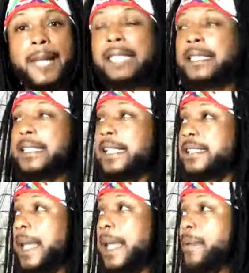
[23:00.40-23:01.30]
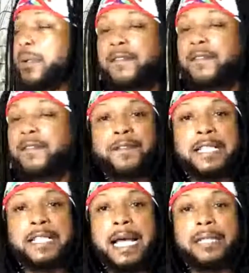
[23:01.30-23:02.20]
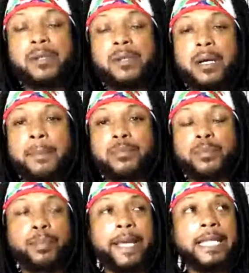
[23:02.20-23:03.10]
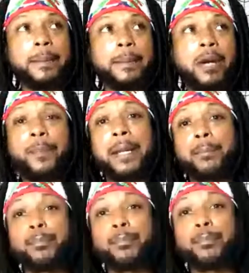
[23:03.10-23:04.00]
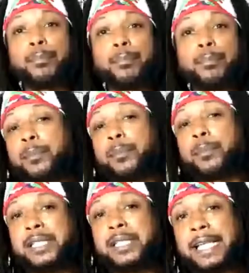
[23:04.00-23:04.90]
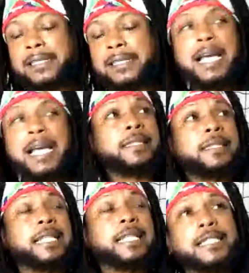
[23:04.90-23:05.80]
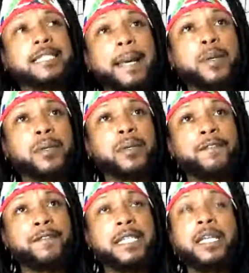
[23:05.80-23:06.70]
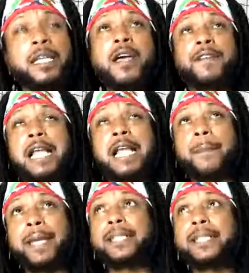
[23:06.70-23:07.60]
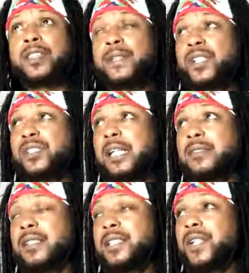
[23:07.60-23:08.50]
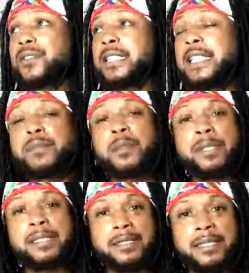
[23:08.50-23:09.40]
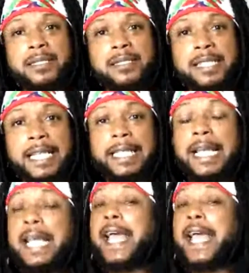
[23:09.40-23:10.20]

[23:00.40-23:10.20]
And then they slap you with a fee for not paying the proper employer and employee tax. And then they slap you with the fee for not paying the $300 a year to keep your business in good standing.